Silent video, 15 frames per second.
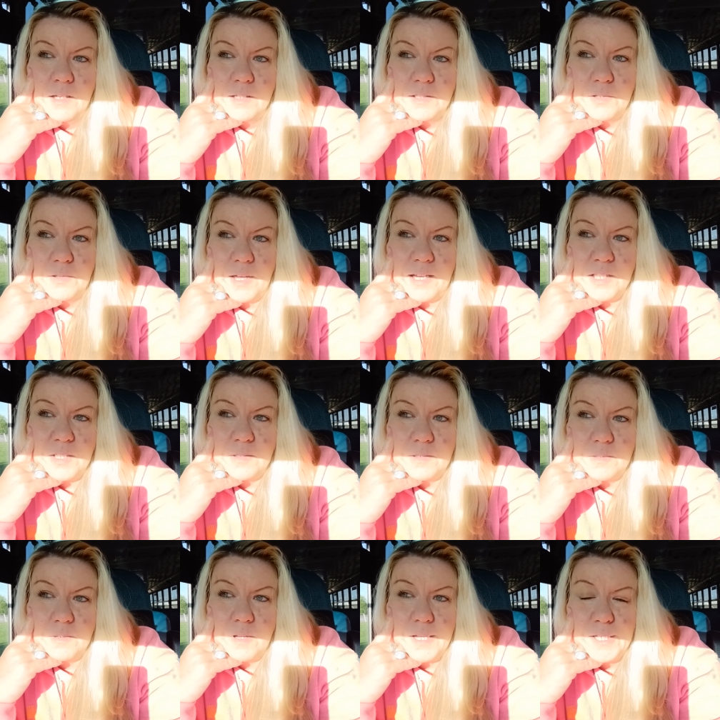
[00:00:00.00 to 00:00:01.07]
so that's
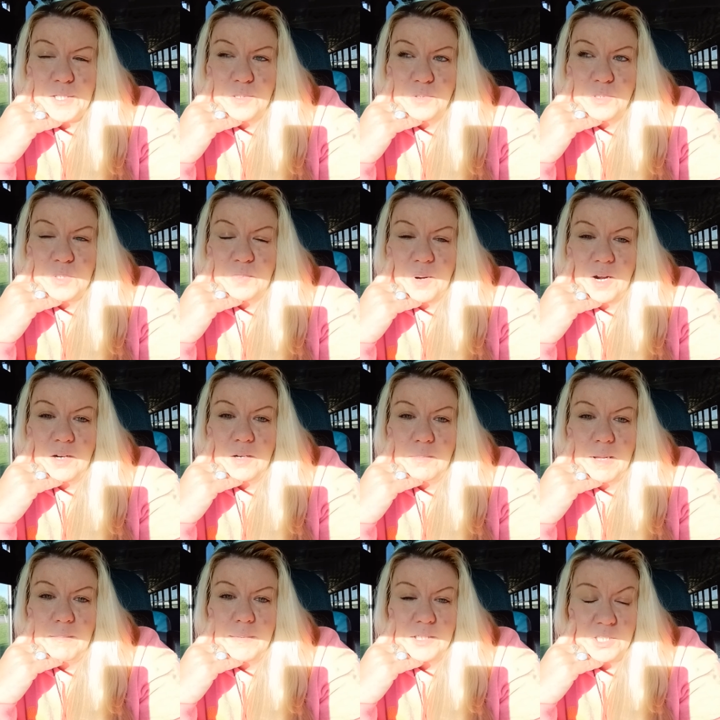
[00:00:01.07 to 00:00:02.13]
a huge part of
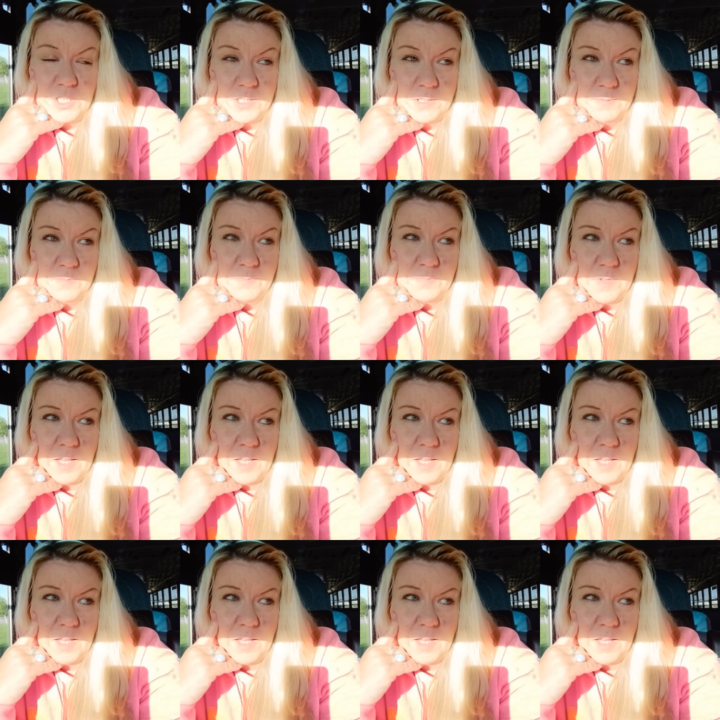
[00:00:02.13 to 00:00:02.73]
my mission.